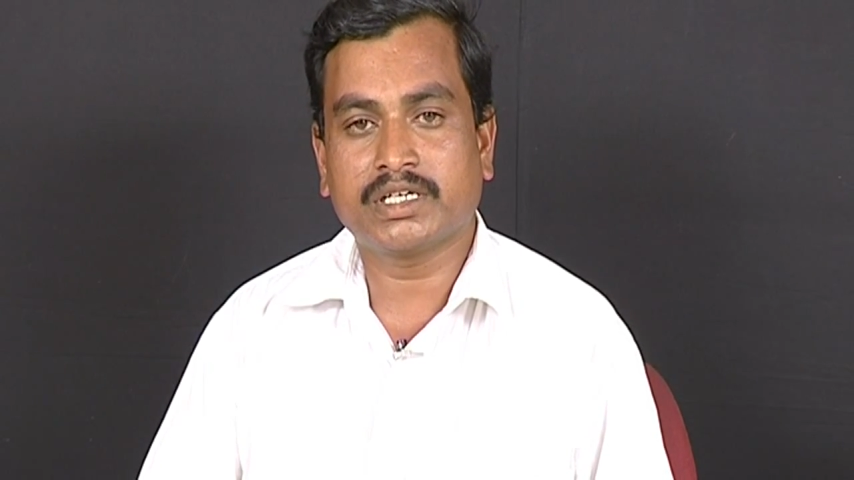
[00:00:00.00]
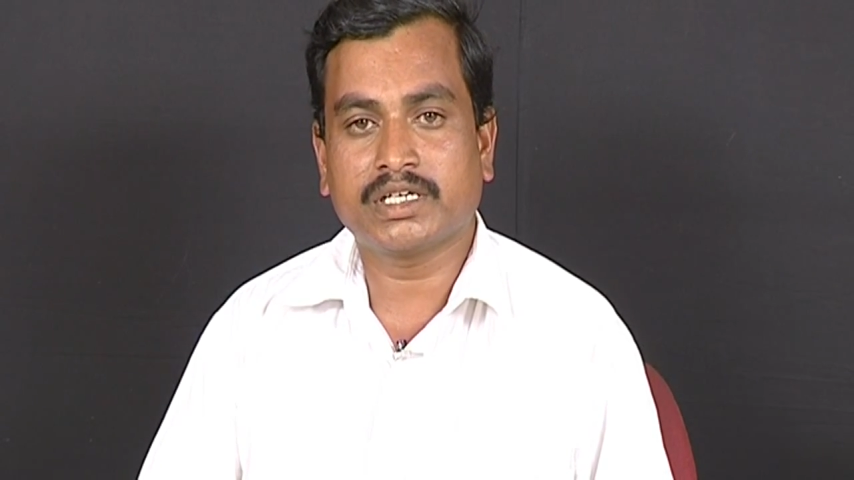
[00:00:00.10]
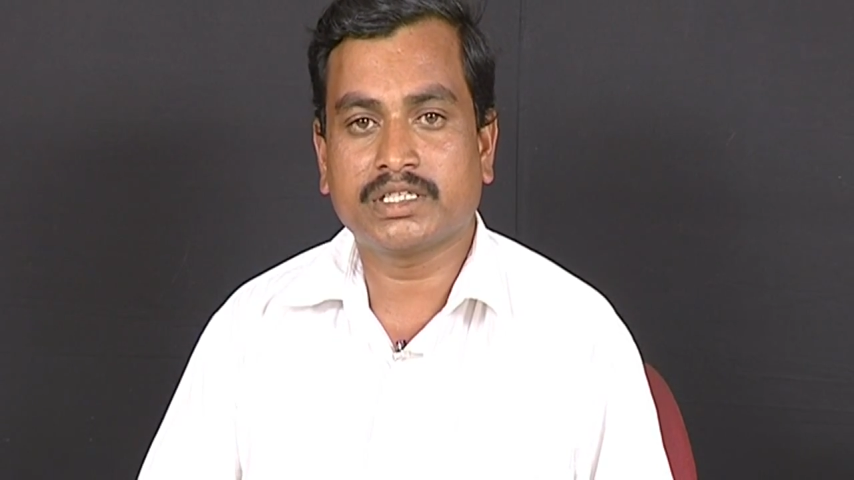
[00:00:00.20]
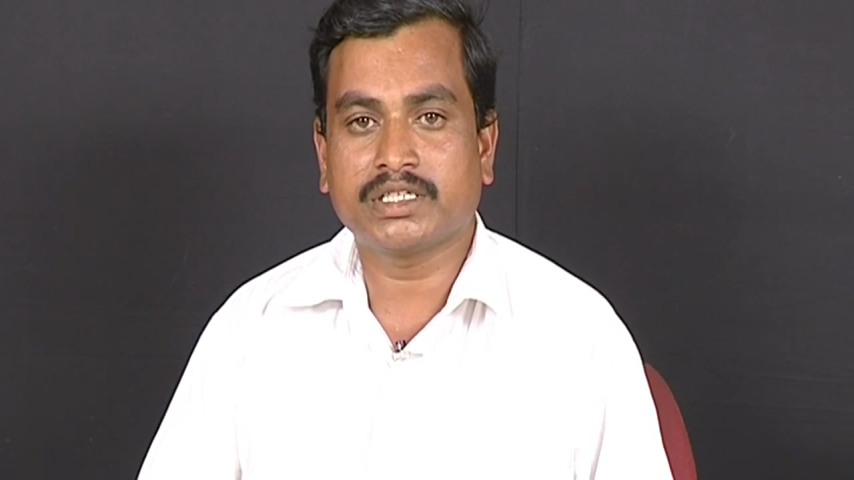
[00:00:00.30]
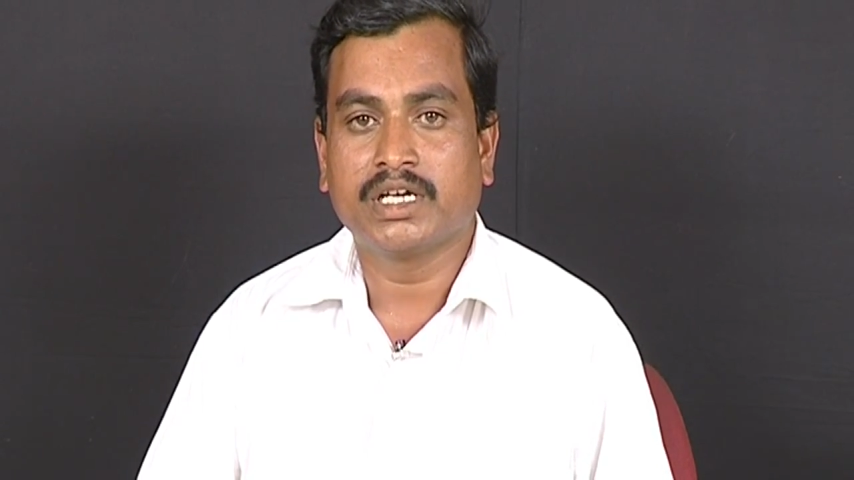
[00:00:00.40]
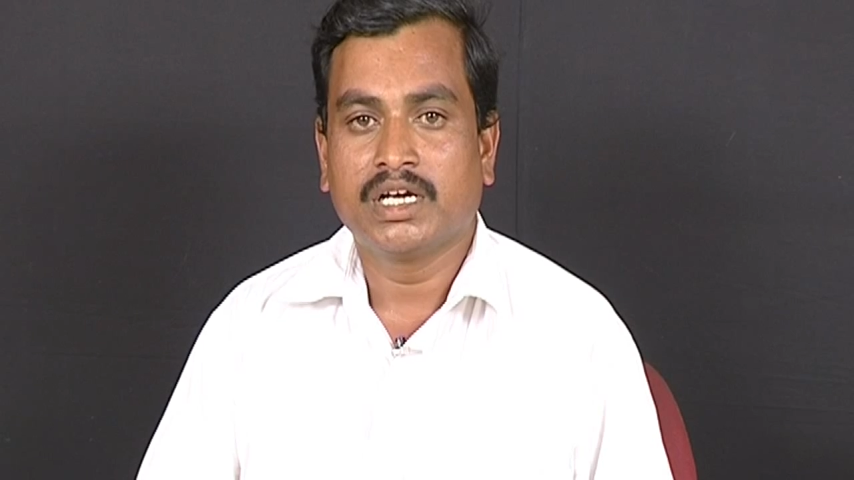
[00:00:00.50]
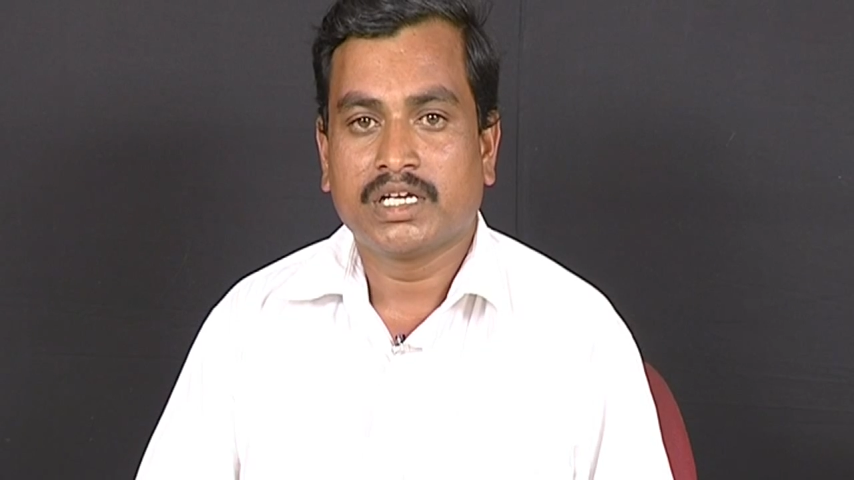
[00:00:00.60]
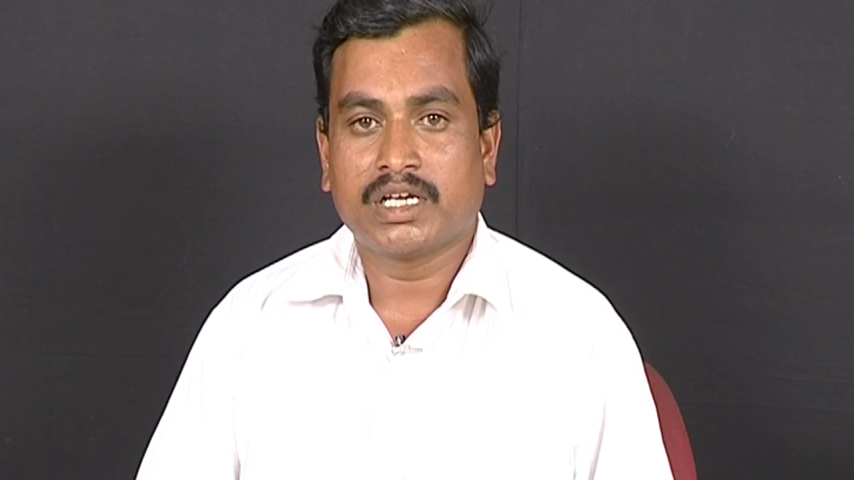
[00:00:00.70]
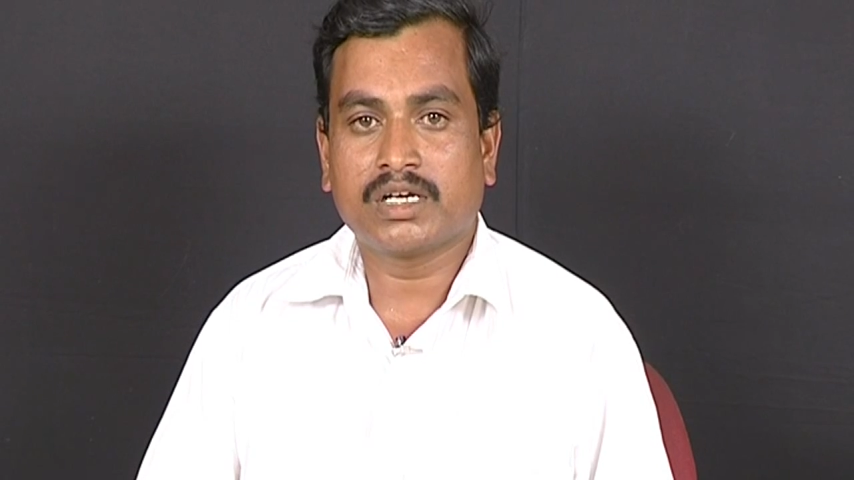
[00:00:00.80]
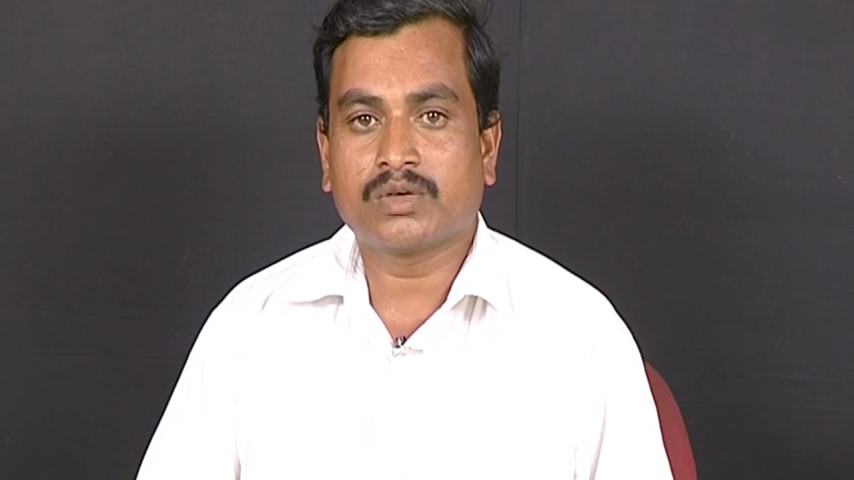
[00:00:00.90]
they were
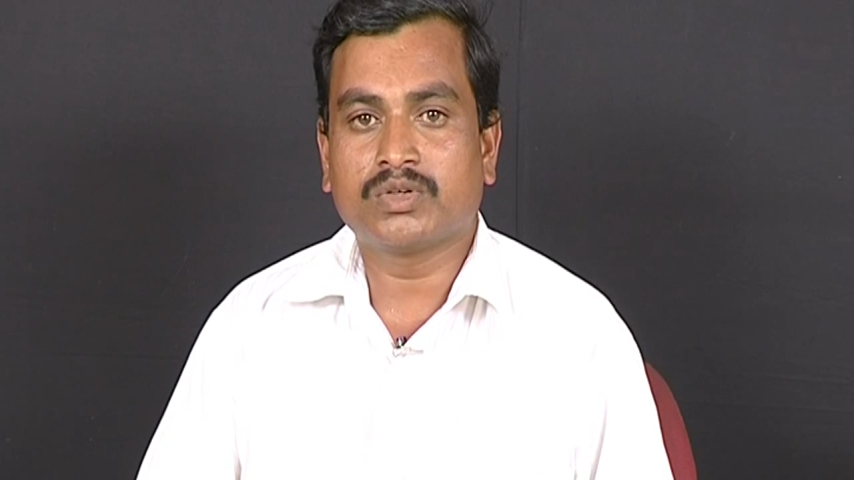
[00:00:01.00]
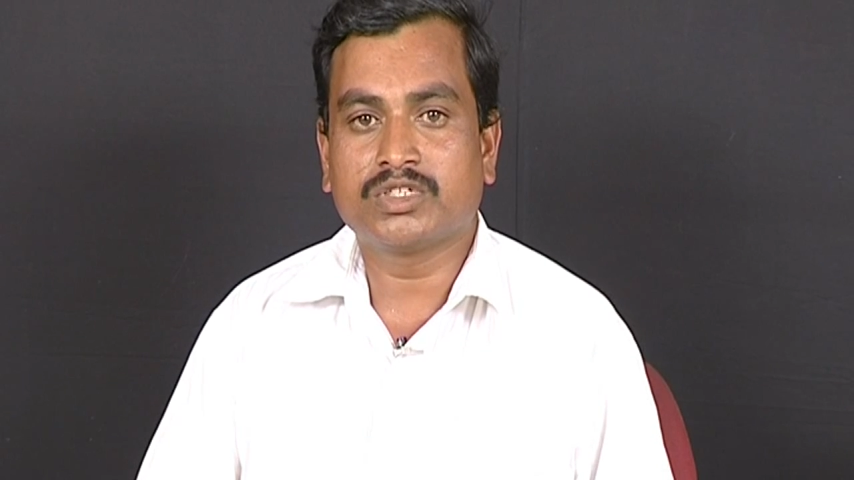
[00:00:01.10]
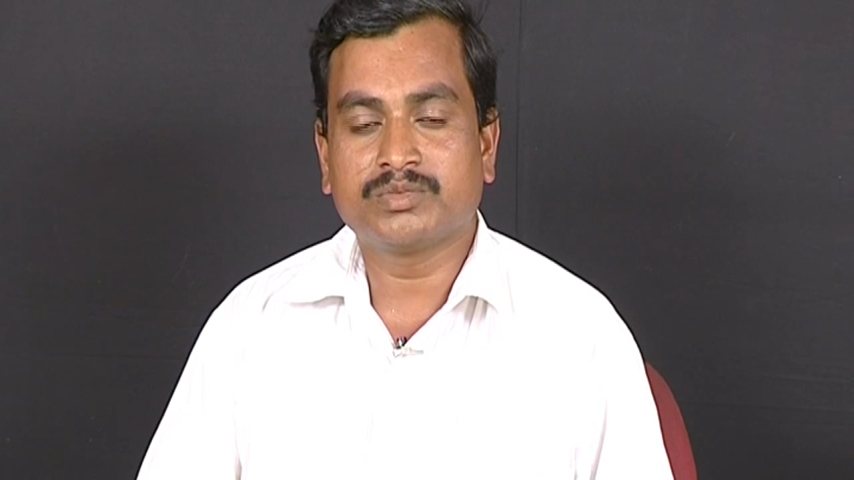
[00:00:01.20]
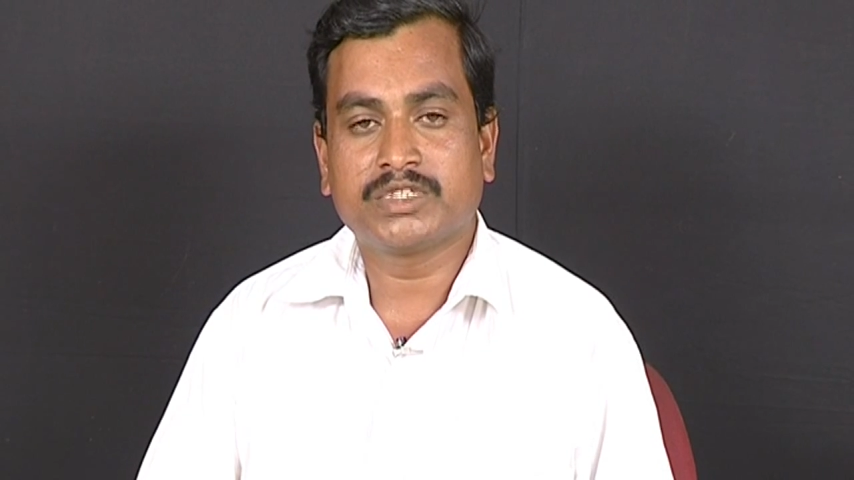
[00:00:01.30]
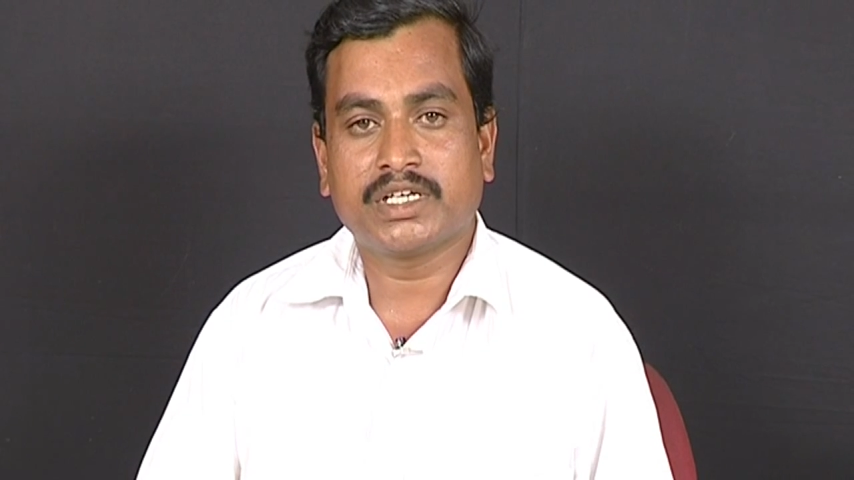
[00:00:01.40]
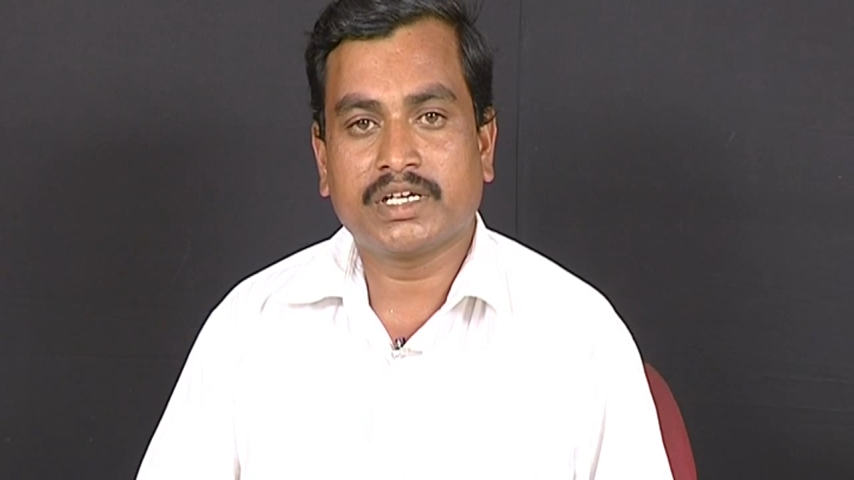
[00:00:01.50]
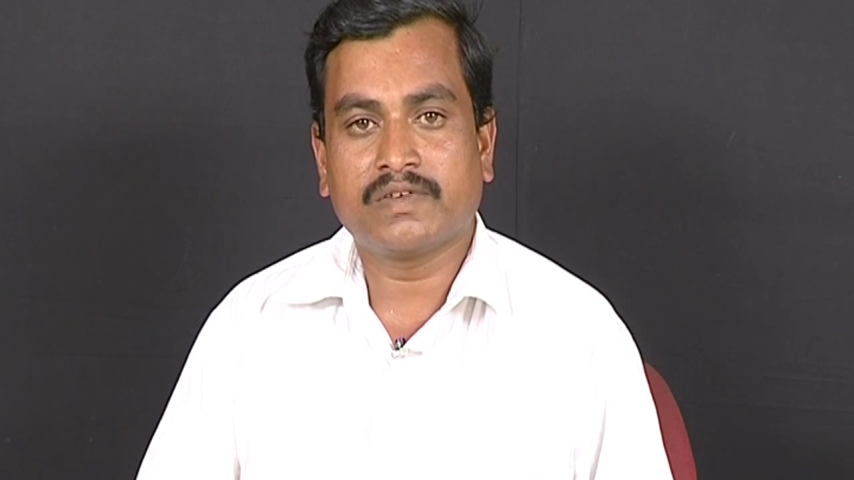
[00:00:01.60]
expecting my